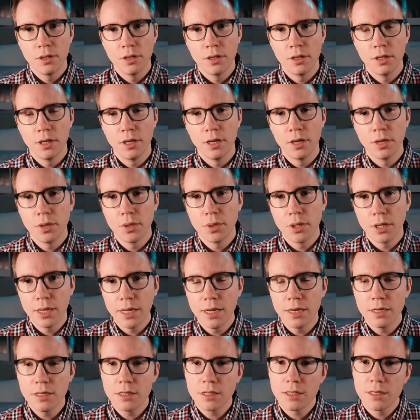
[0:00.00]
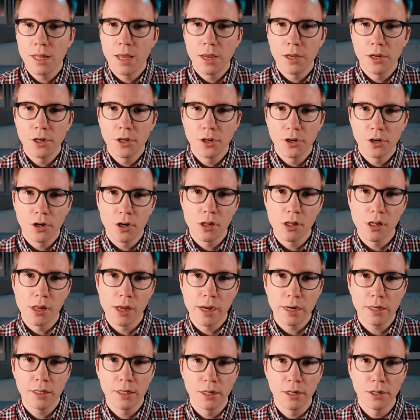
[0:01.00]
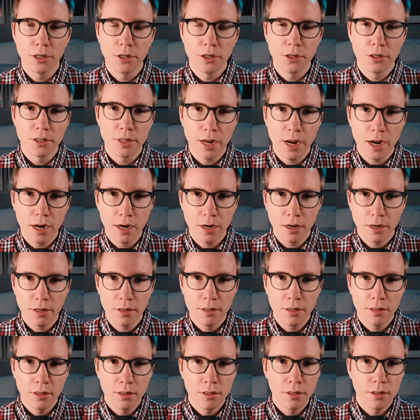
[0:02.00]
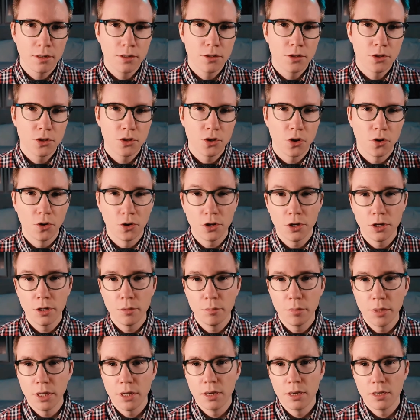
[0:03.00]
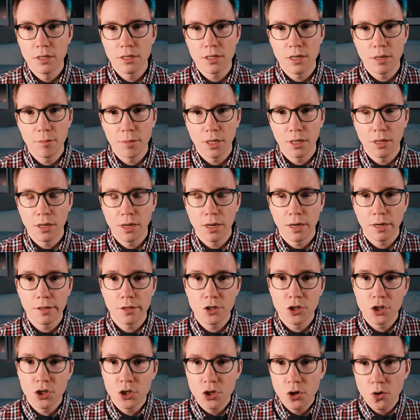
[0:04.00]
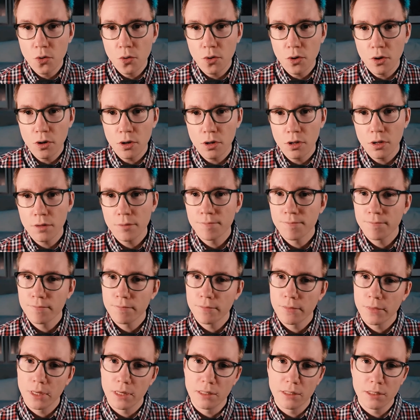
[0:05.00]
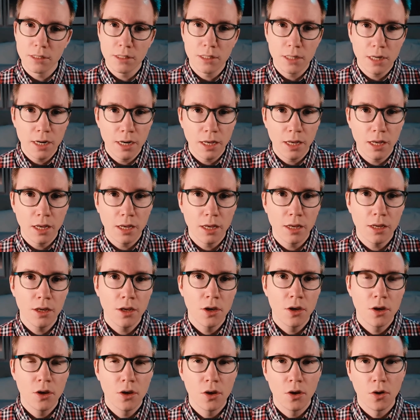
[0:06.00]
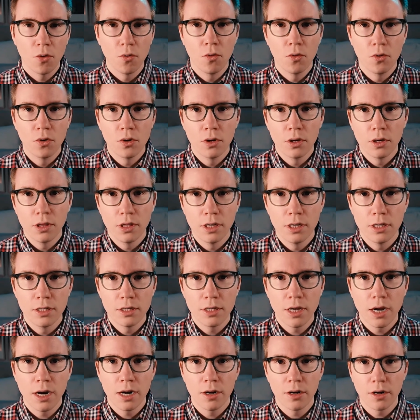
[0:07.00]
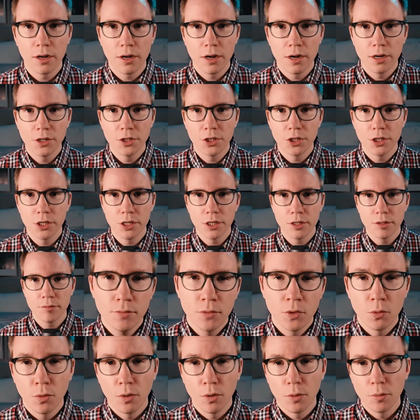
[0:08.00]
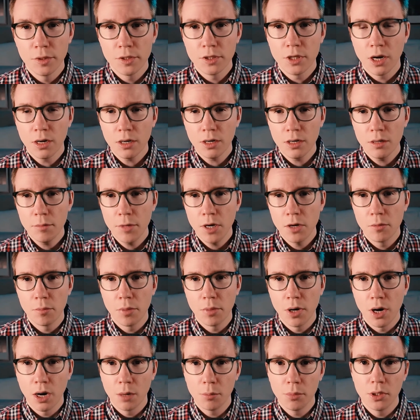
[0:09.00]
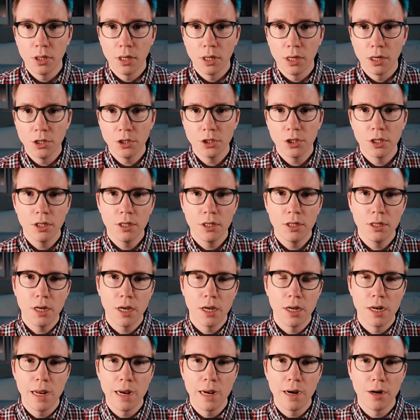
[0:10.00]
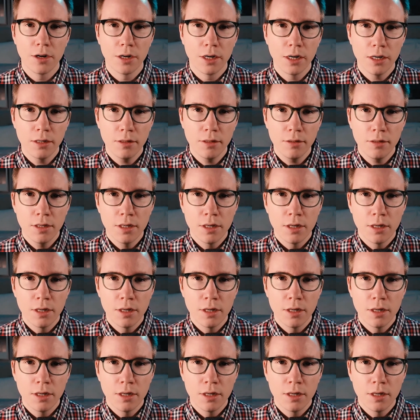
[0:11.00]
the place that you're collecting your data. So it could be something like a school, a city, or the entire country. When we're talking about population and area,